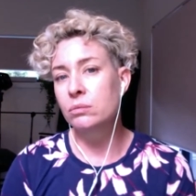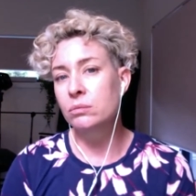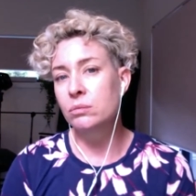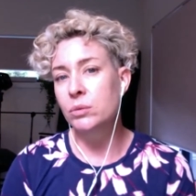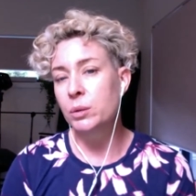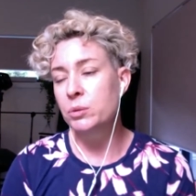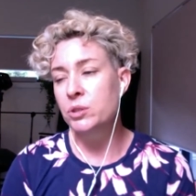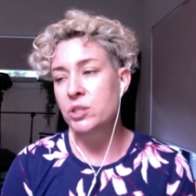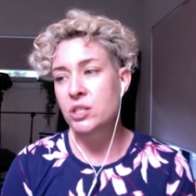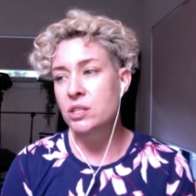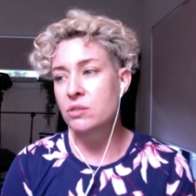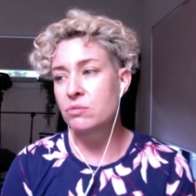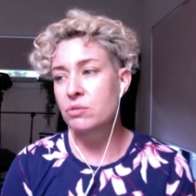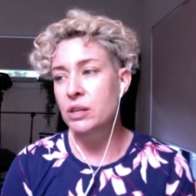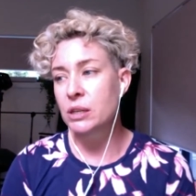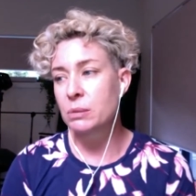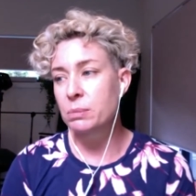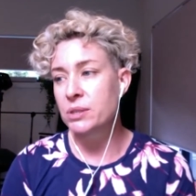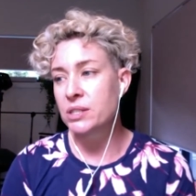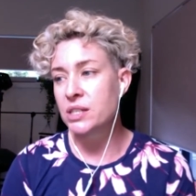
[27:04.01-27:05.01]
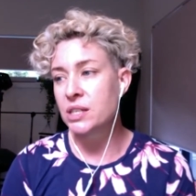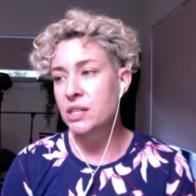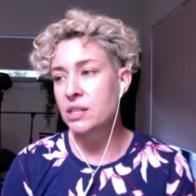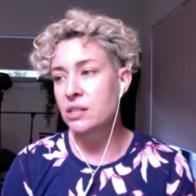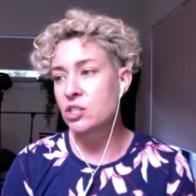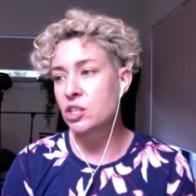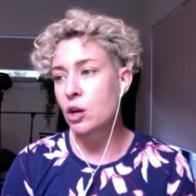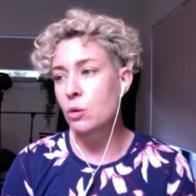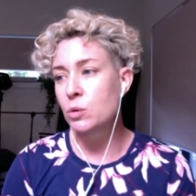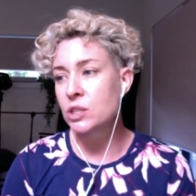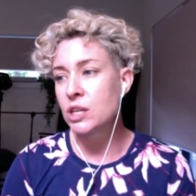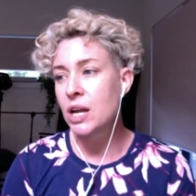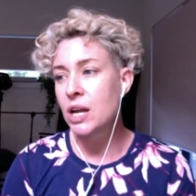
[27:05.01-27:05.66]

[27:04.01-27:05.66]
we were just really busy, and so it was